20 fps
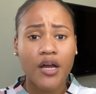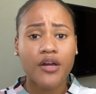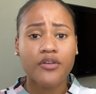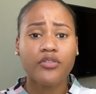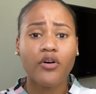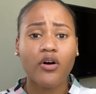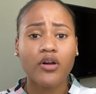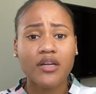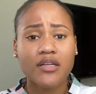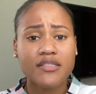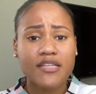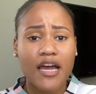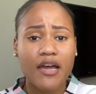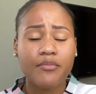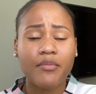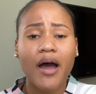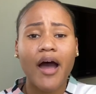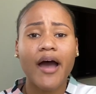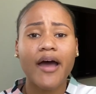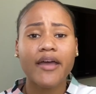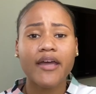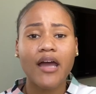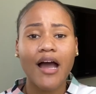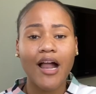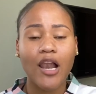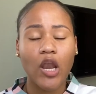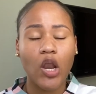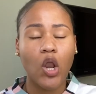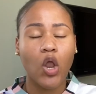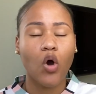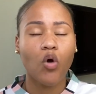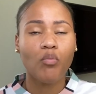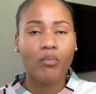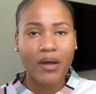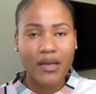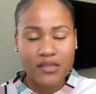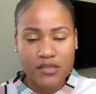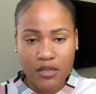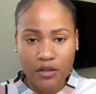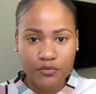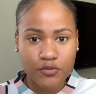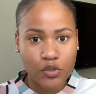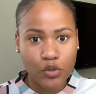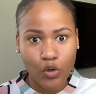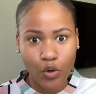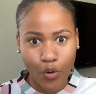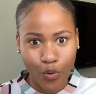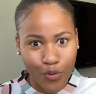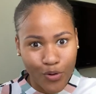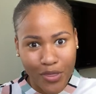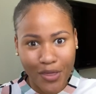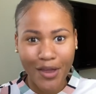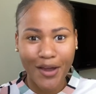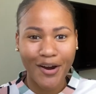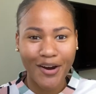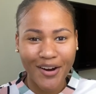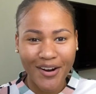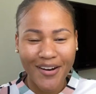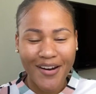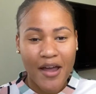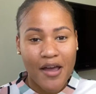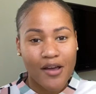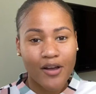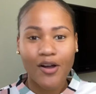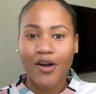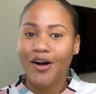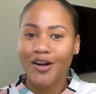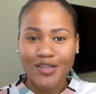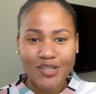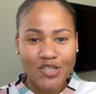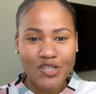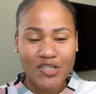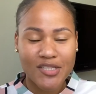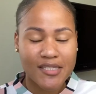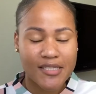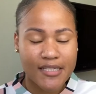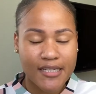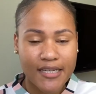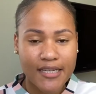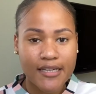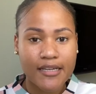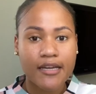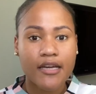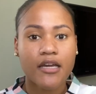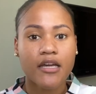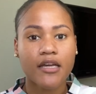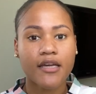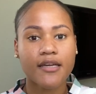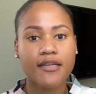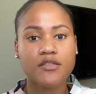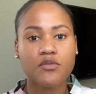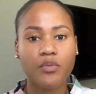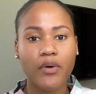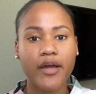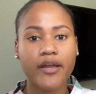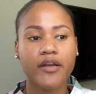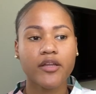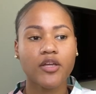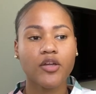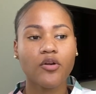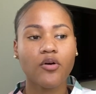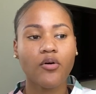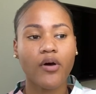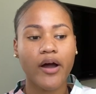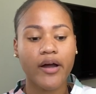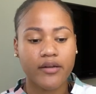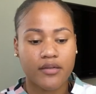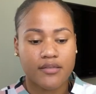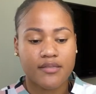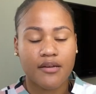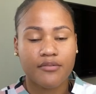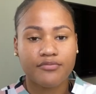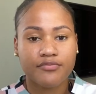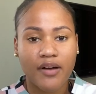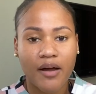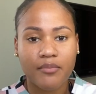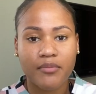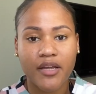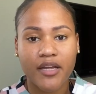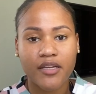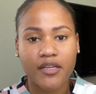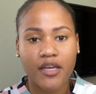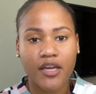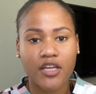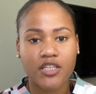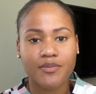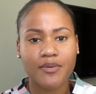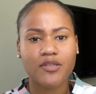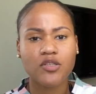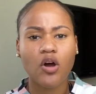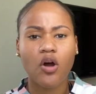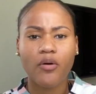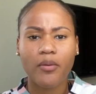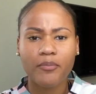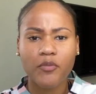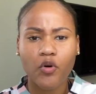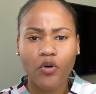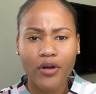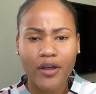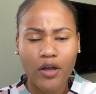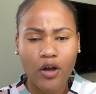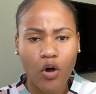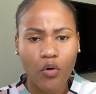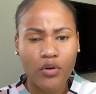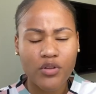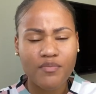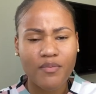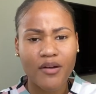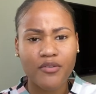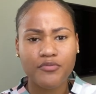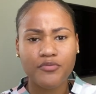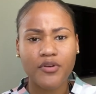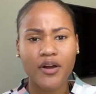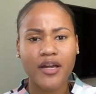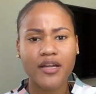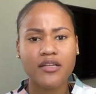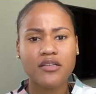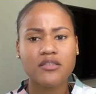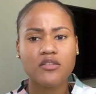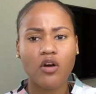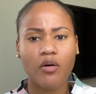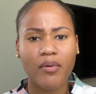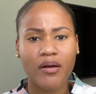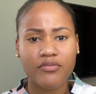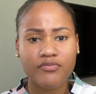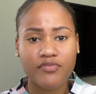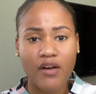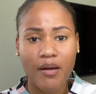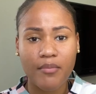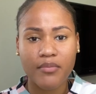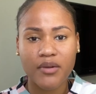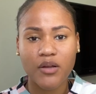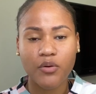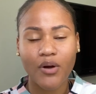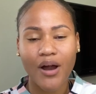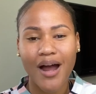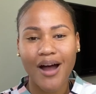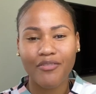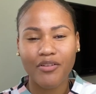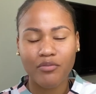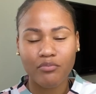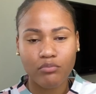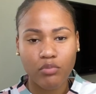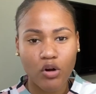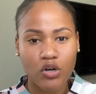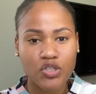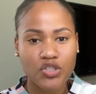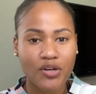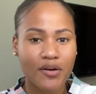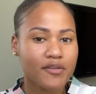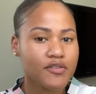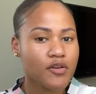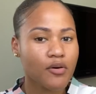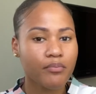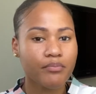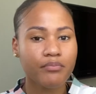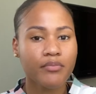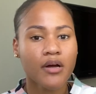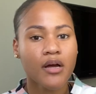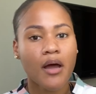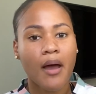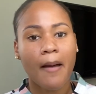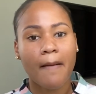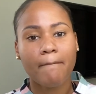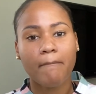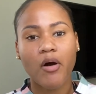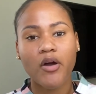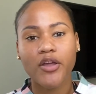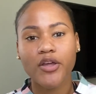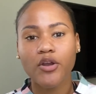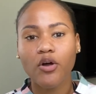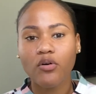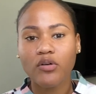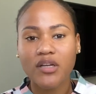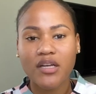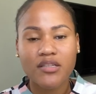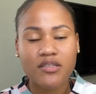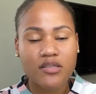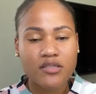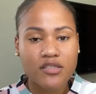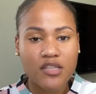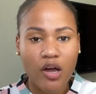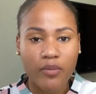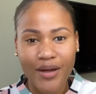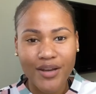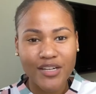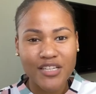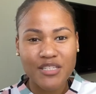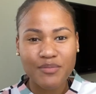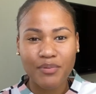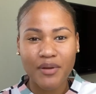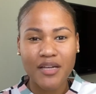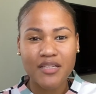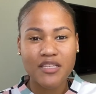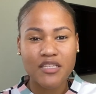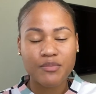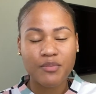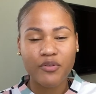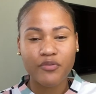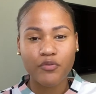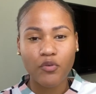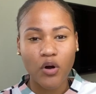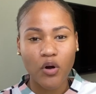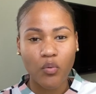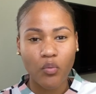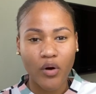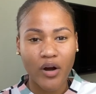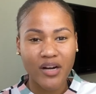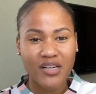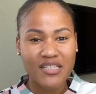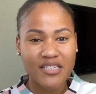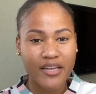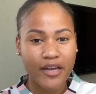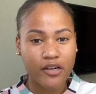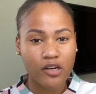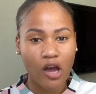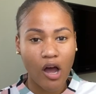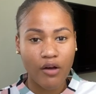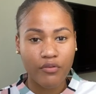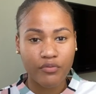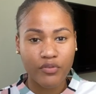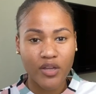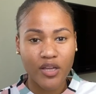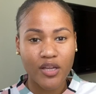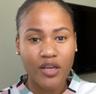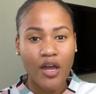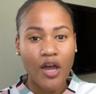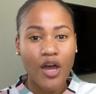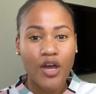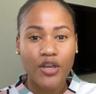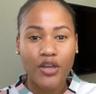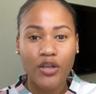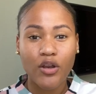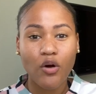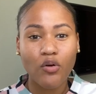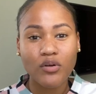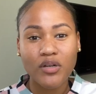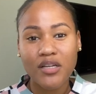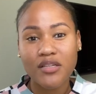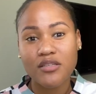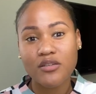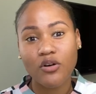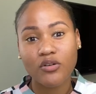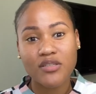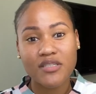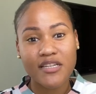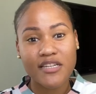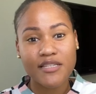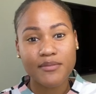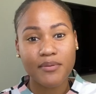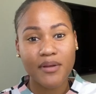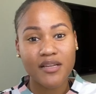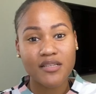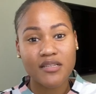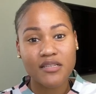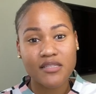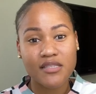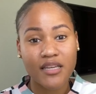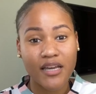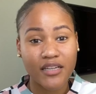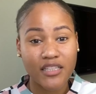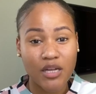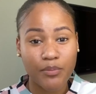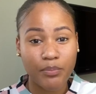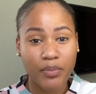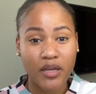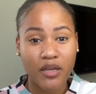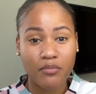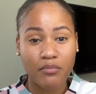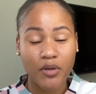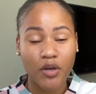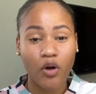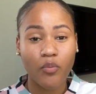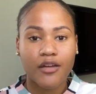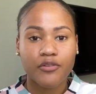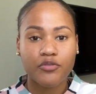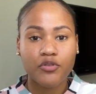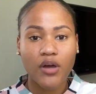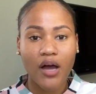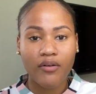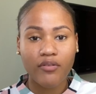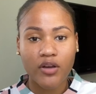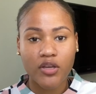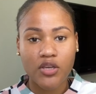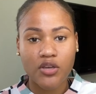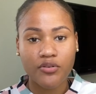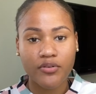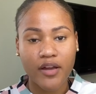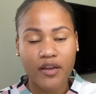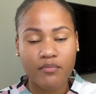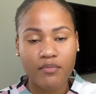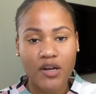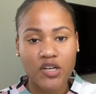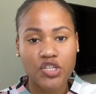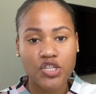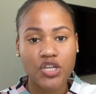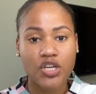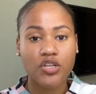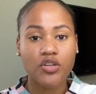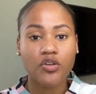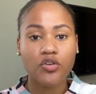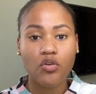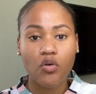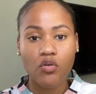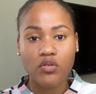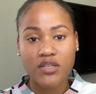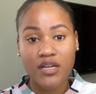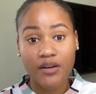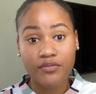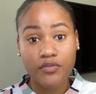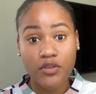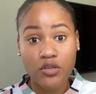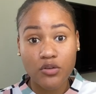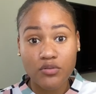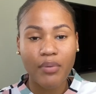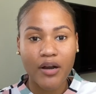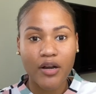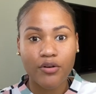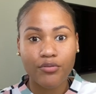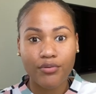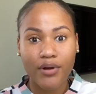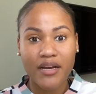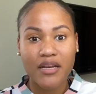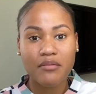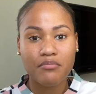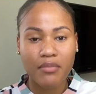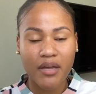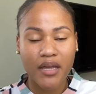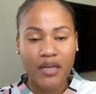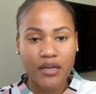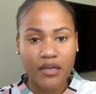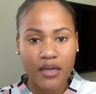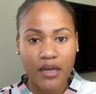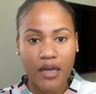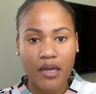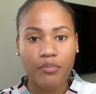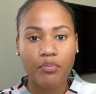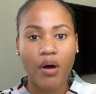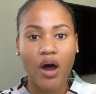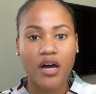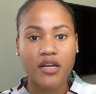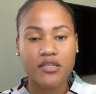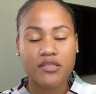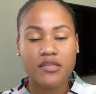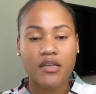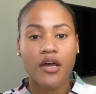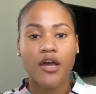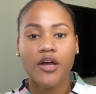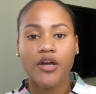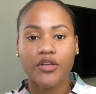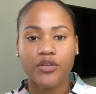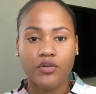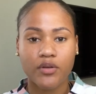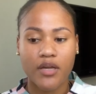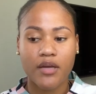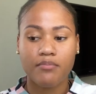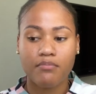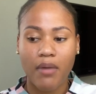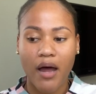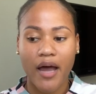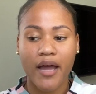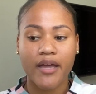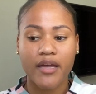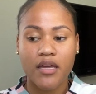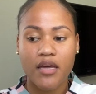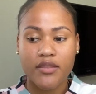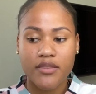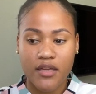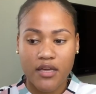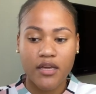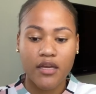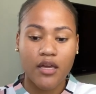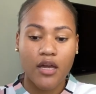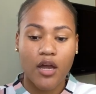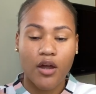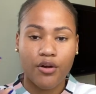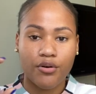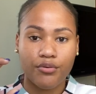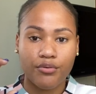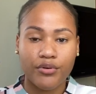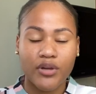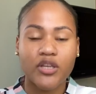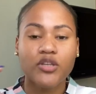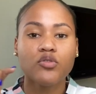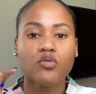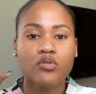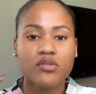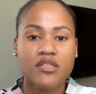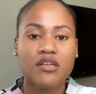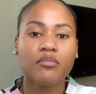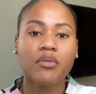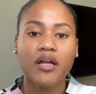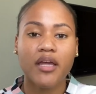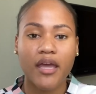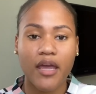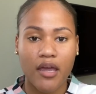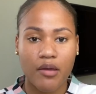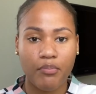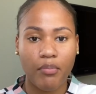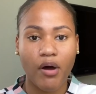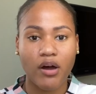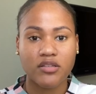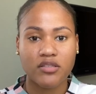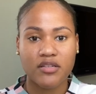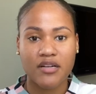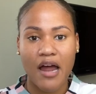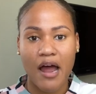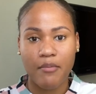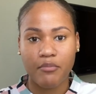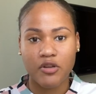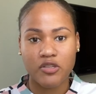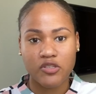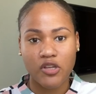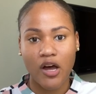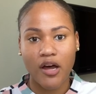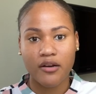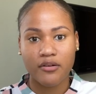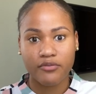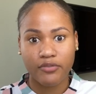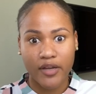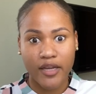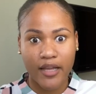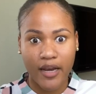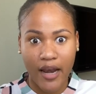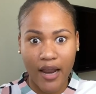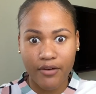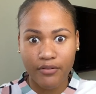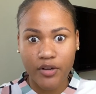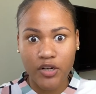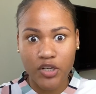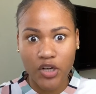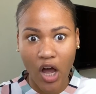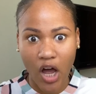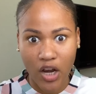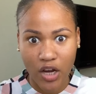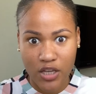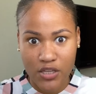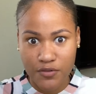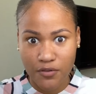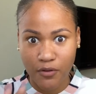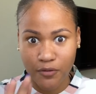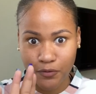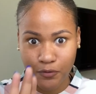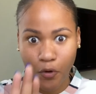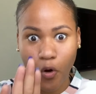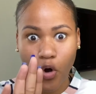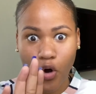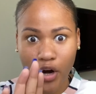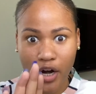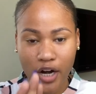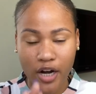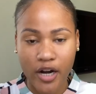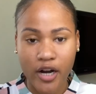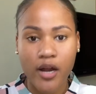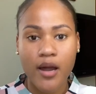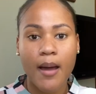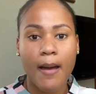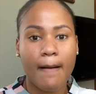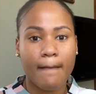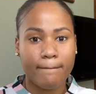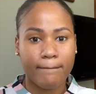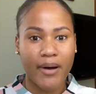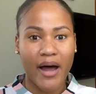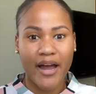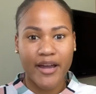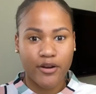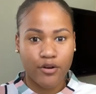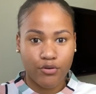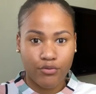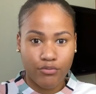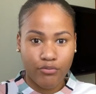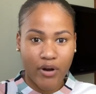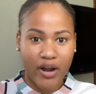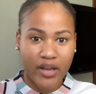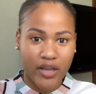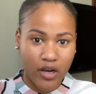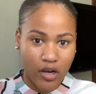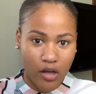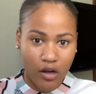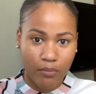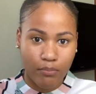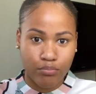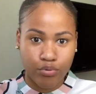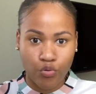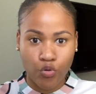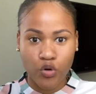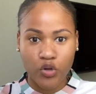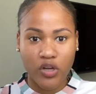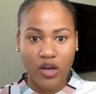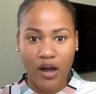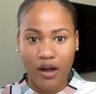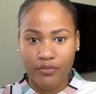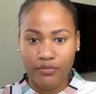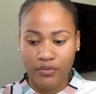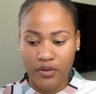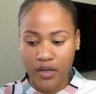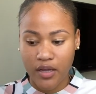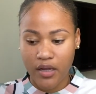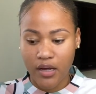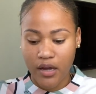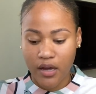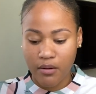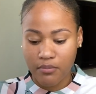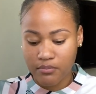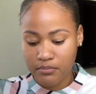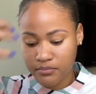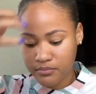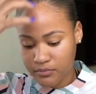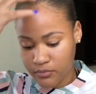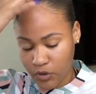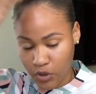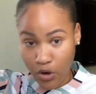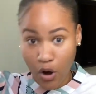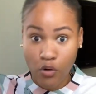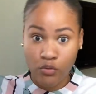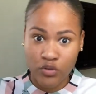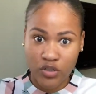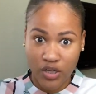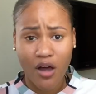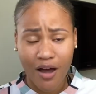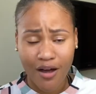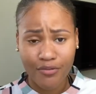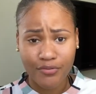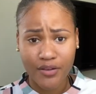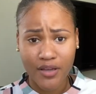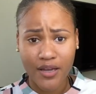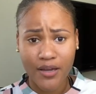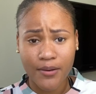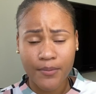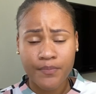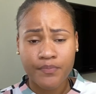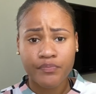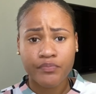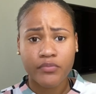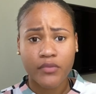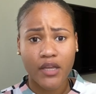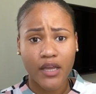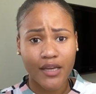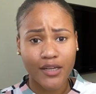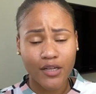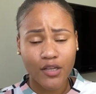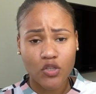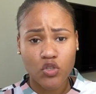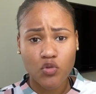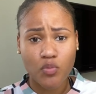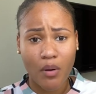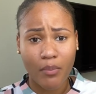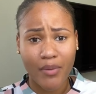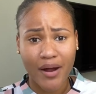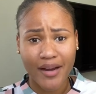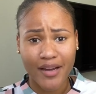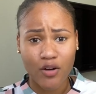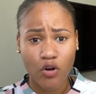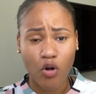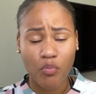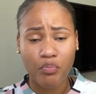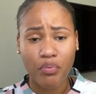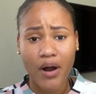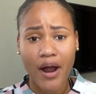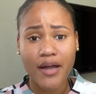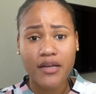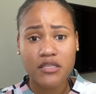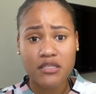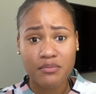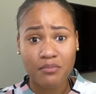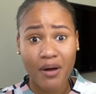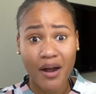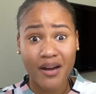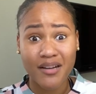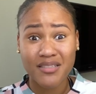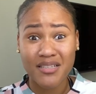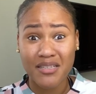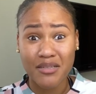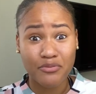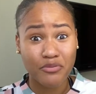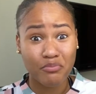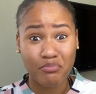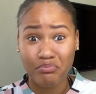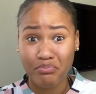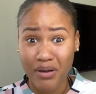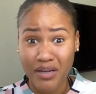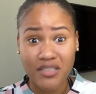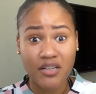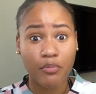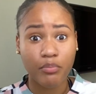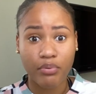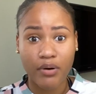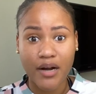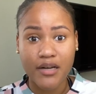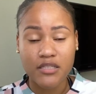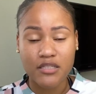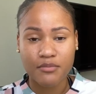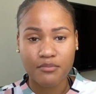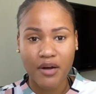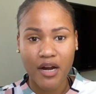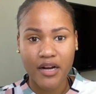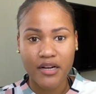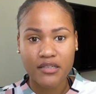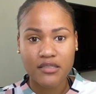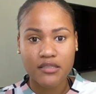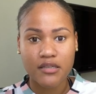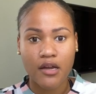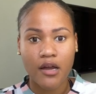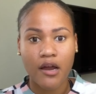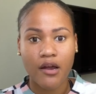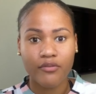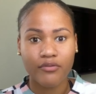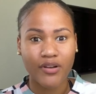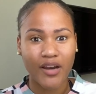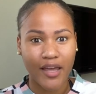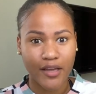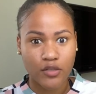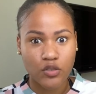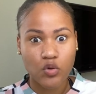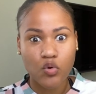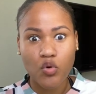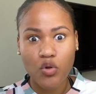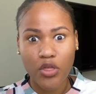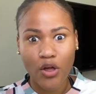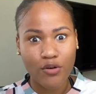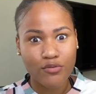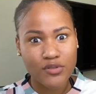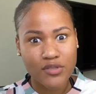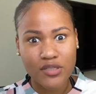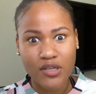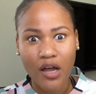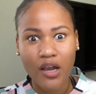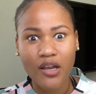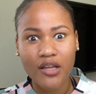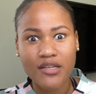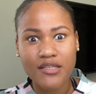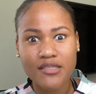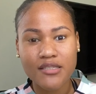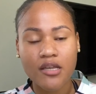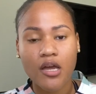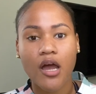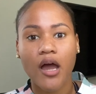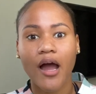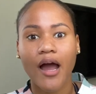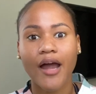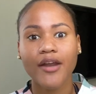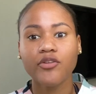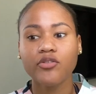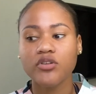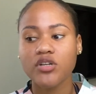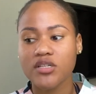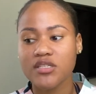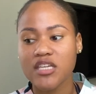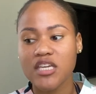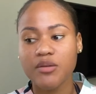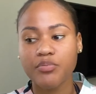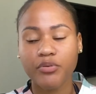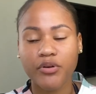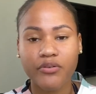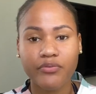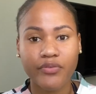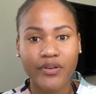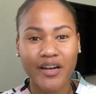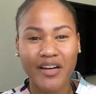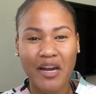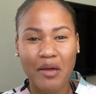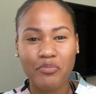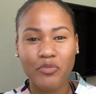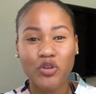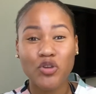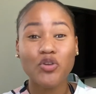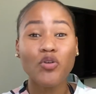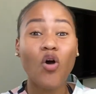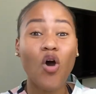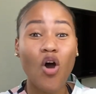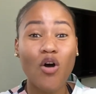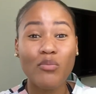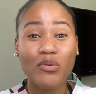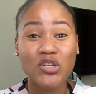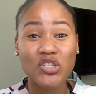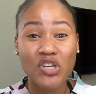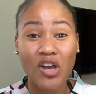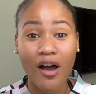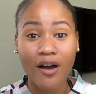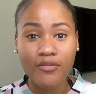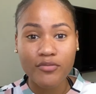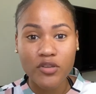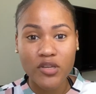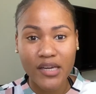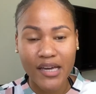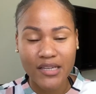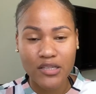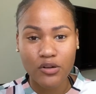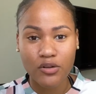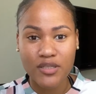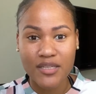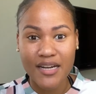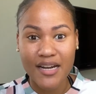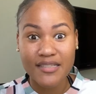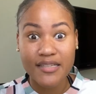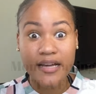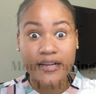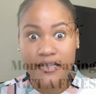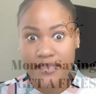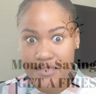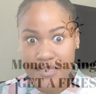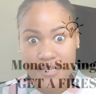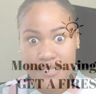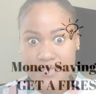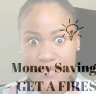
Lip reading: The only time I allow myself to go there consciously is when, you know, it's a family engagement or I'm going out with my friends or my family, we're having brunch or something. But you don't need to stop at these places before work to get coffee. You don't need to go to these places to get a pick-me-up. If you have a Keurig machine, you don't have to use the ready-made K-pods. You can buy the reusable K-pods on Amazon for $11 for 4. Buy the regular brewed coffee, ground coffee in the supermarket or PriceSmart, even better PriceSmart, for like $2,000. And you just keep refilling them. Do you know how much coffee you get out of that? And it tastes